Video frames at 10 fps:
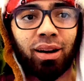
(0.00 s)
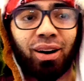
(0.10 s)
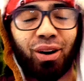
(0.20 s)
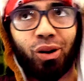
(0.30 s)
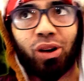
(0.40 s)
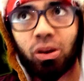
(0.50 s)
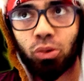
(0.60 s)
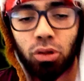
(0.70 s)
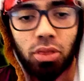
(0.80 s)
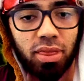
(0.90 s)
Oh, he
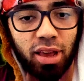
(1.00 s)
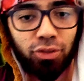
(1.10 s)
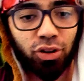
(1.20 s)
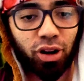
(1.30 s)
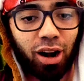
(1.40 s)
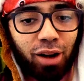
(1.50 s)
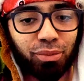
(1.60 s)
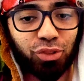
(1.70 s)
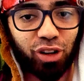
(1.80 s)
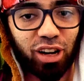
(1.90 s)
will never harm
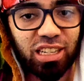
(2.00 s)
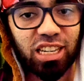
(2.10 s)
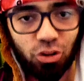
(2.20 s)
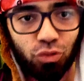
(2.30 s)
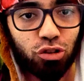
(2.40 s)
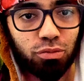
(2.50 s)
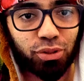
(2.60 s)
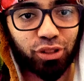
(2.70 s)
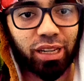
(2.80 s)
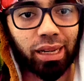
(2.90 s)
you guys. He will
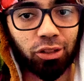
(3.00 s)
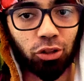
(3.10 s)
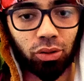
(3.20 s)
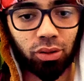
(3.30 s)
protect you.